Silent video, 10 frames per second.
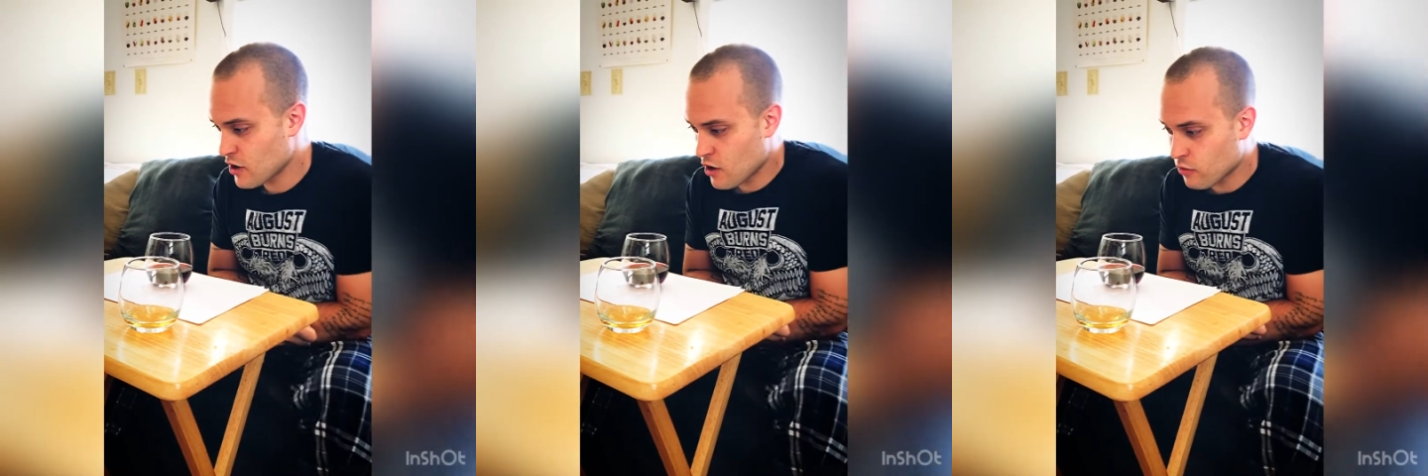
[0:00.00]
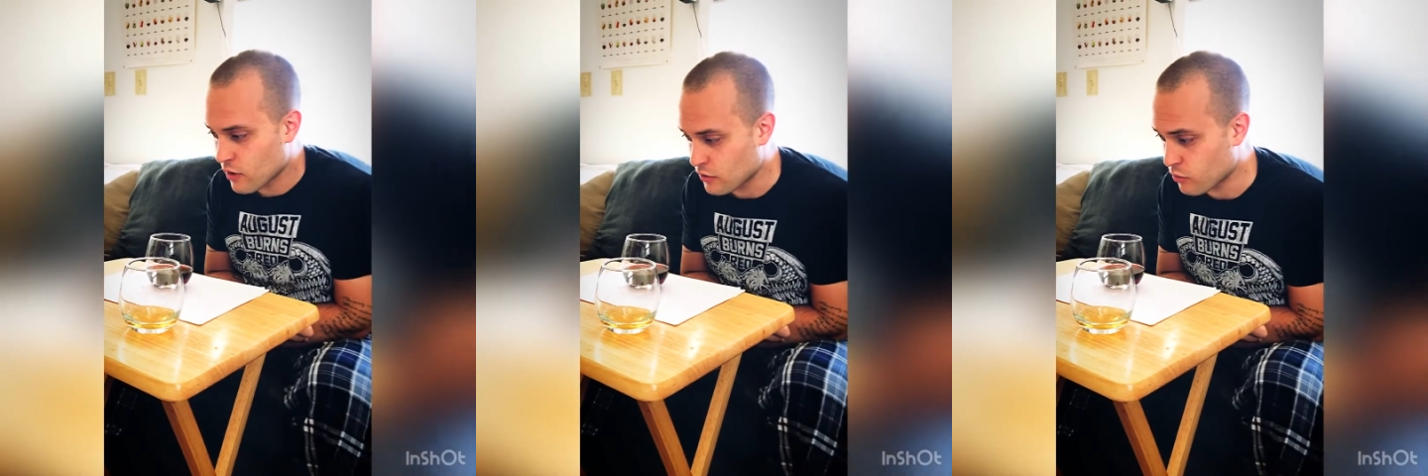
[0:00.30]

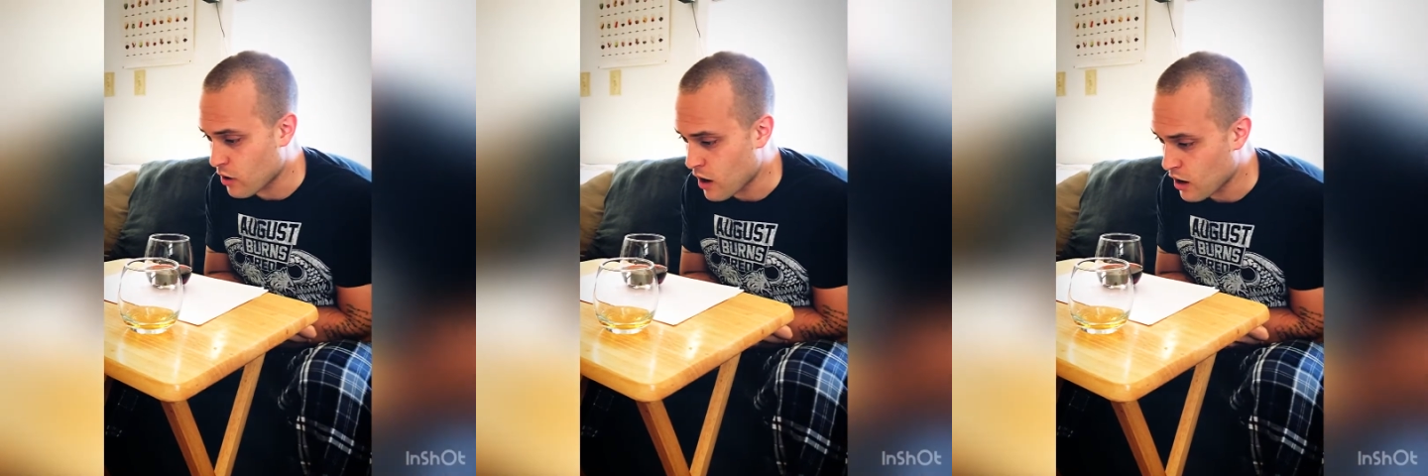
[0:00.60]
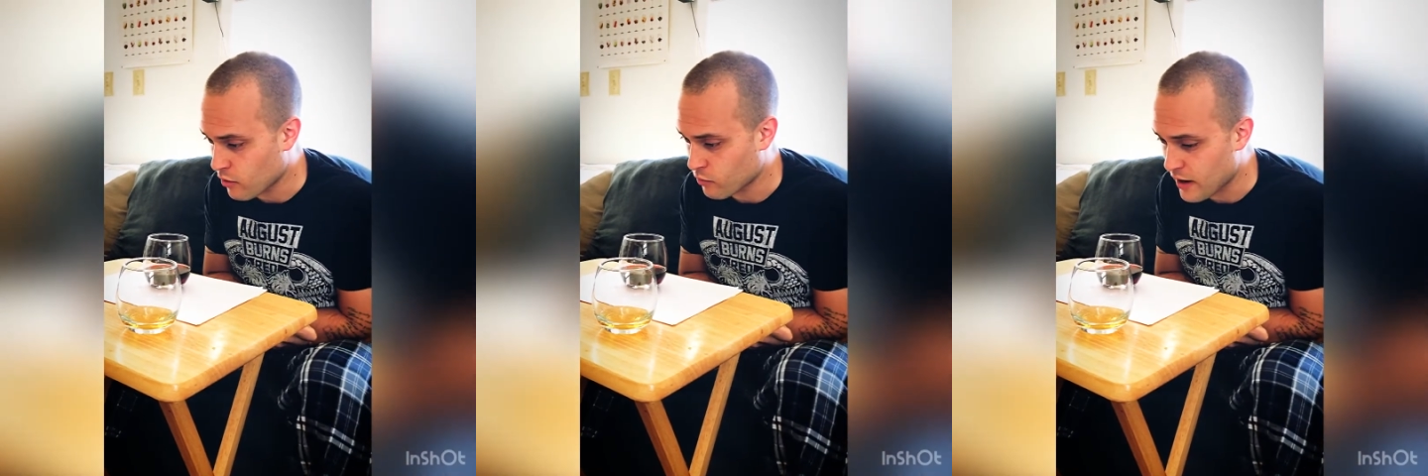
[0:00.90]
Red
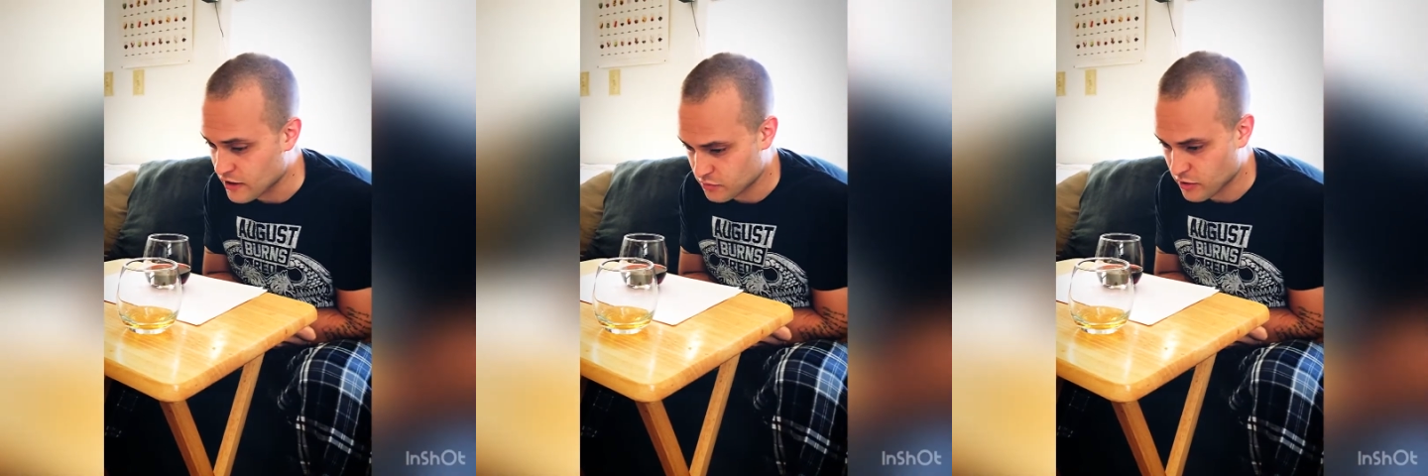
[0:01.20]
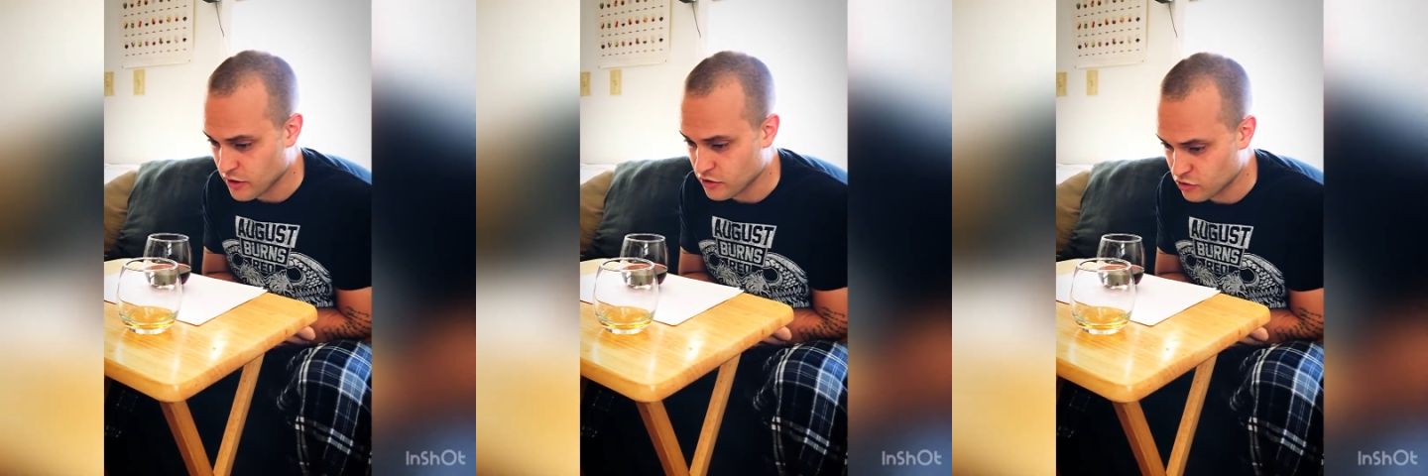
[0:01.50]

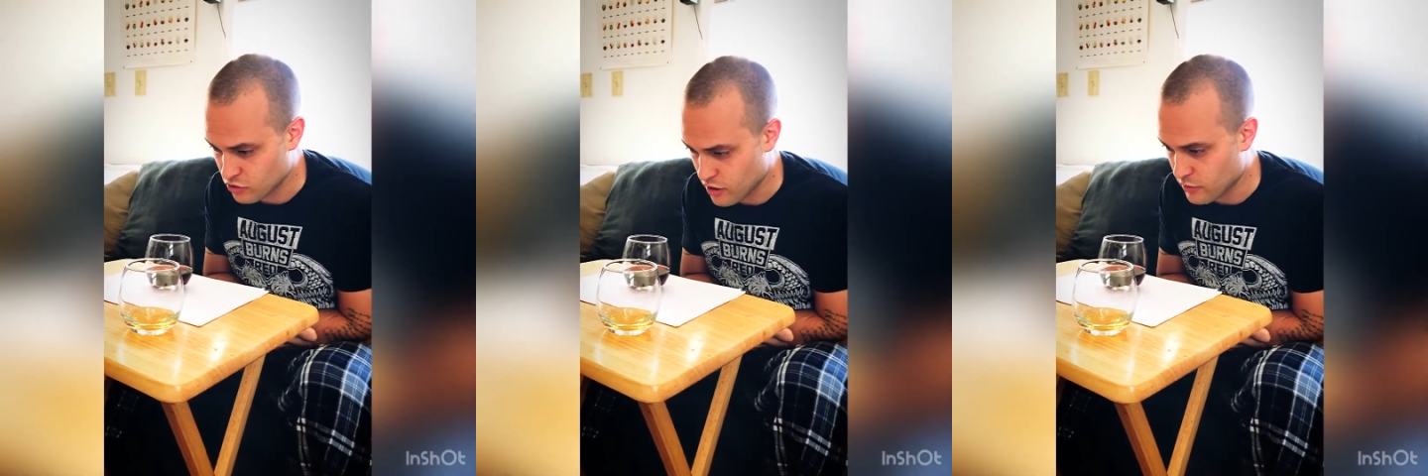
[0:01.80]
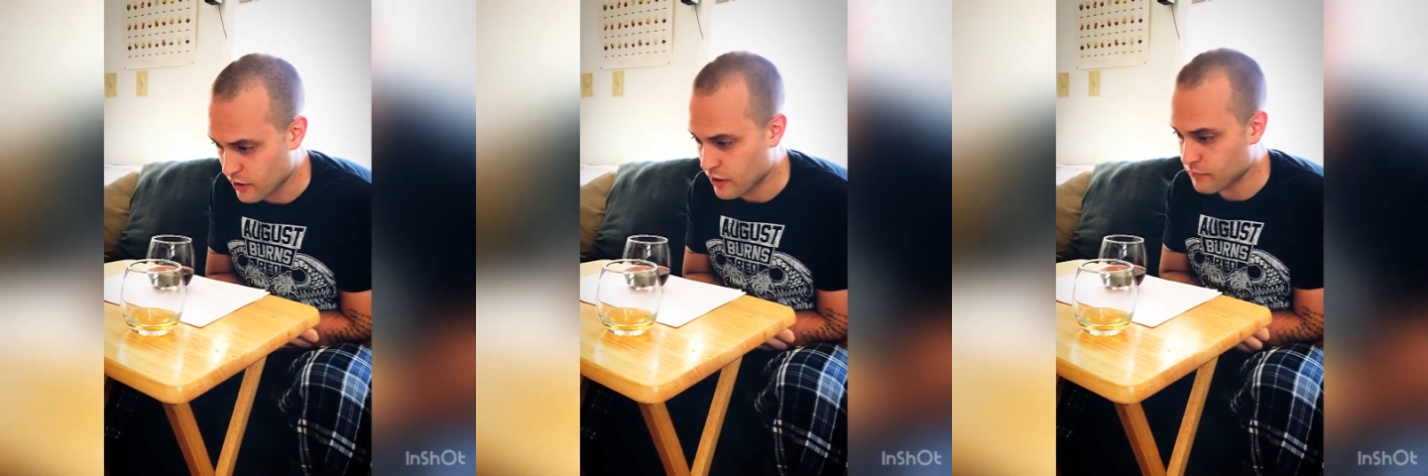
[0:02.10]
raspberry,
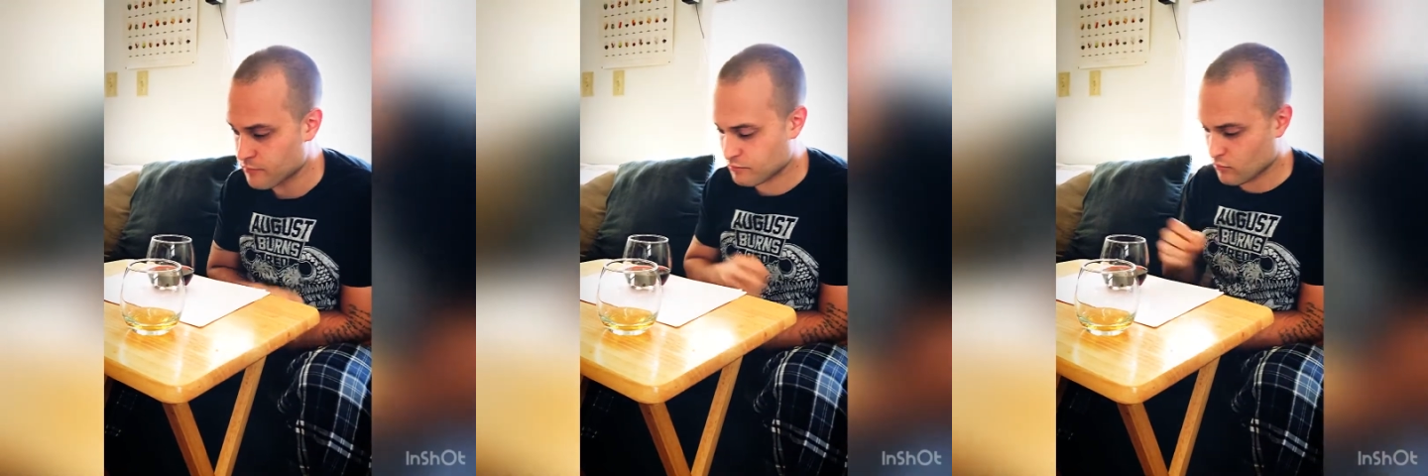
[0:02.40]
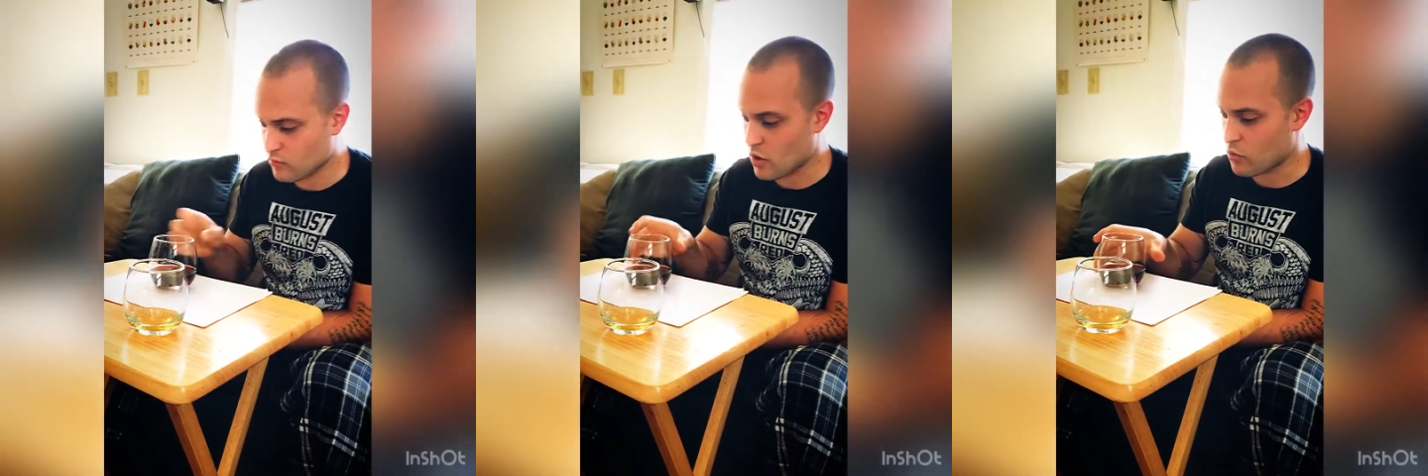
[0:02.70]
strawberry,
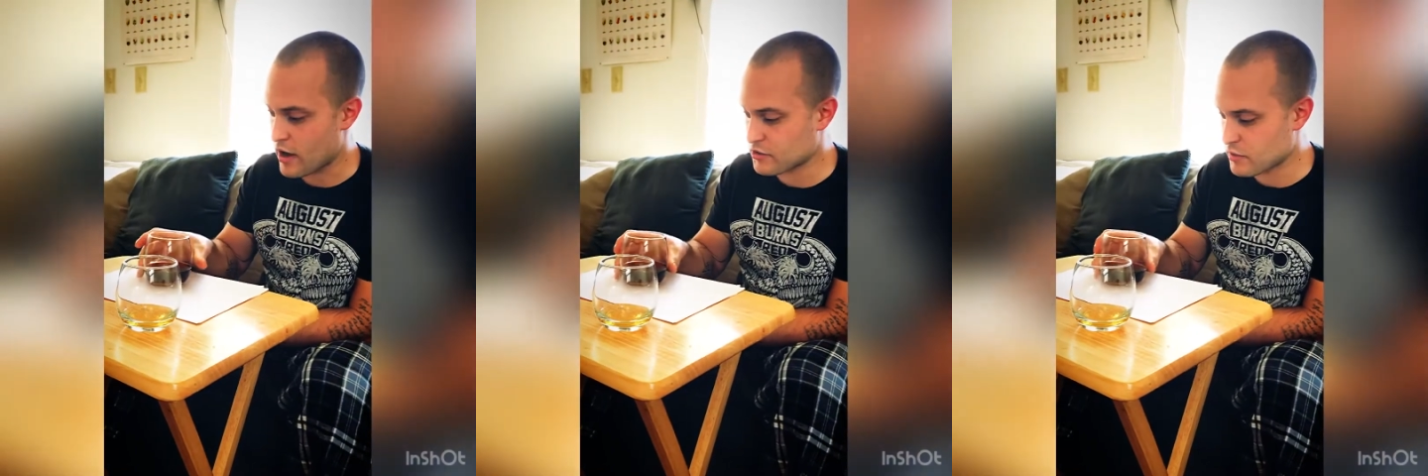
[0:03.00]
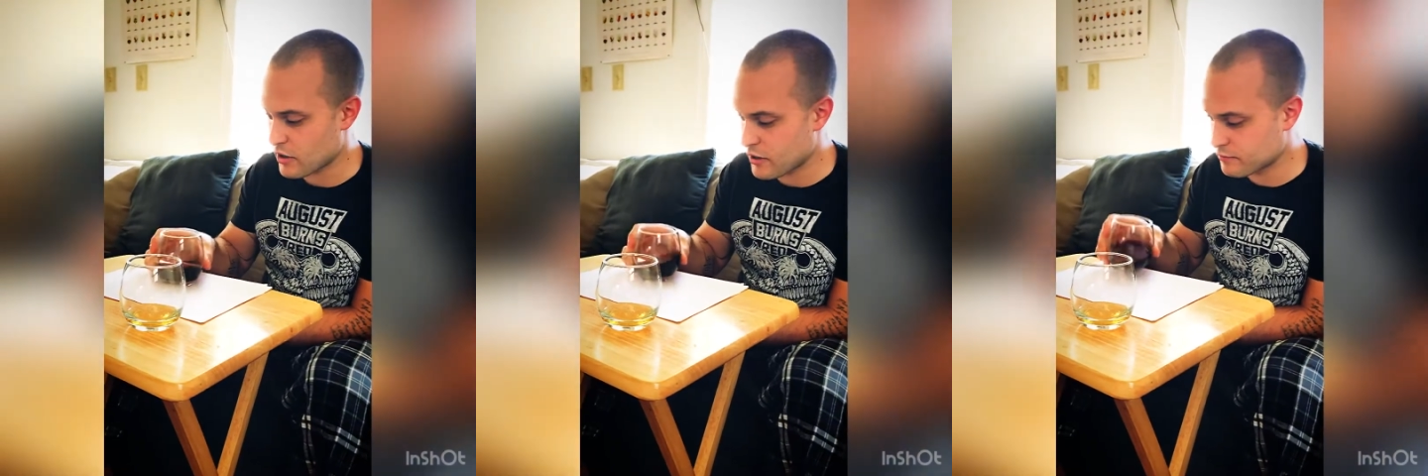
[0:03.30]

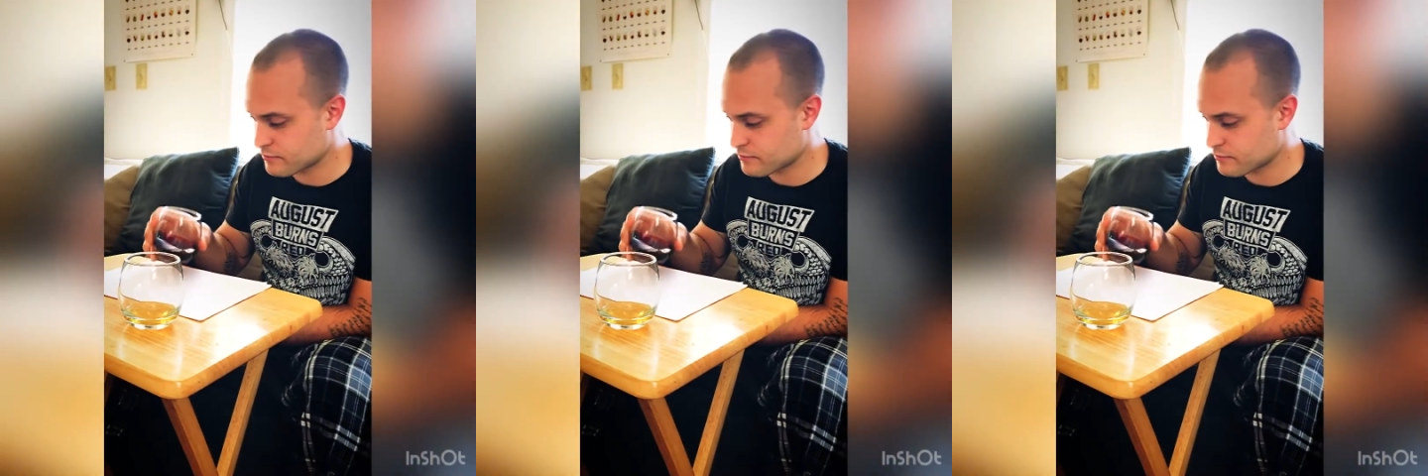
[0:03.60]
raspberry.